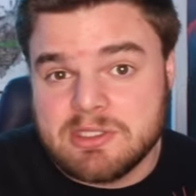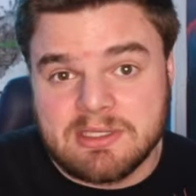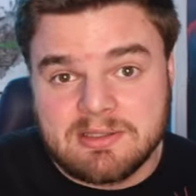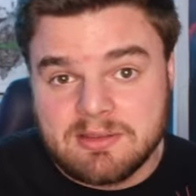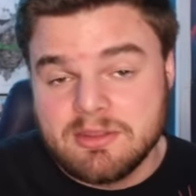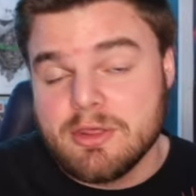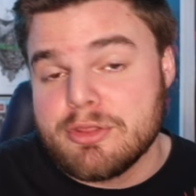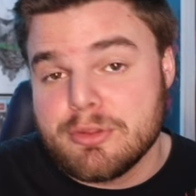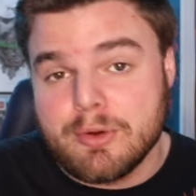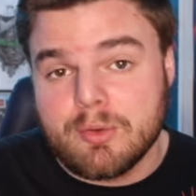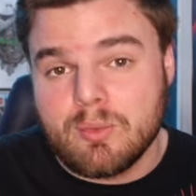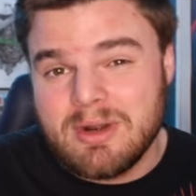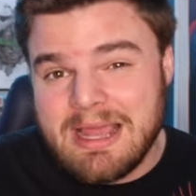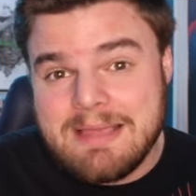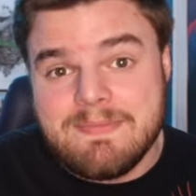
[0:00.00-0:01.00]
Like, the third
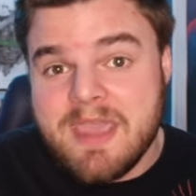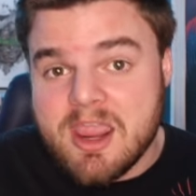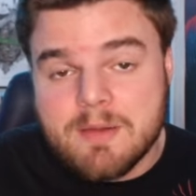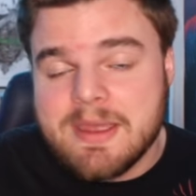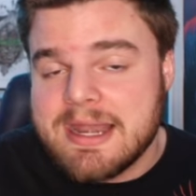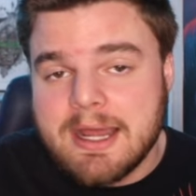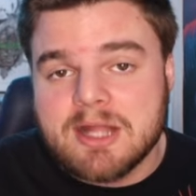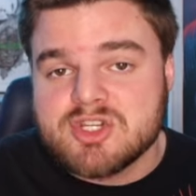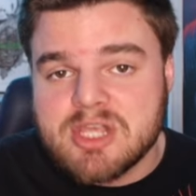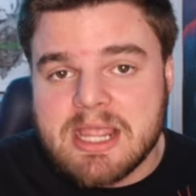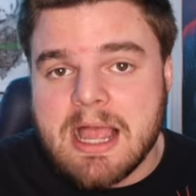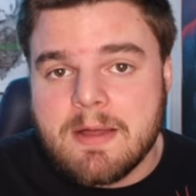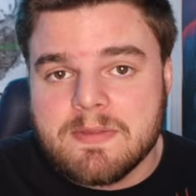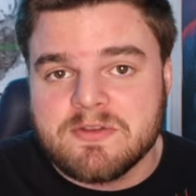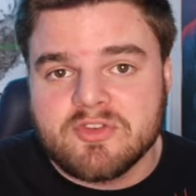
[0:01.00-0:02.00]
one I may or may not check
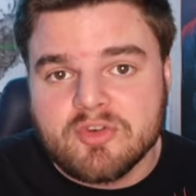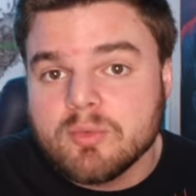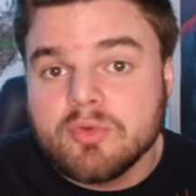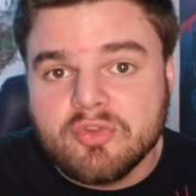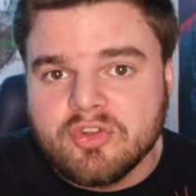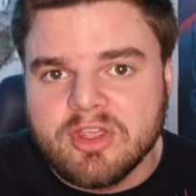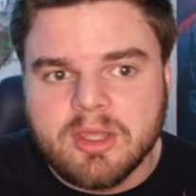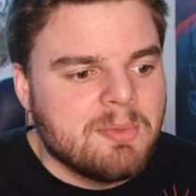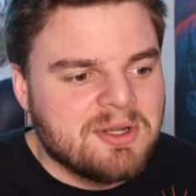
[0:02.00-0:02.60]
out this year. We'll see.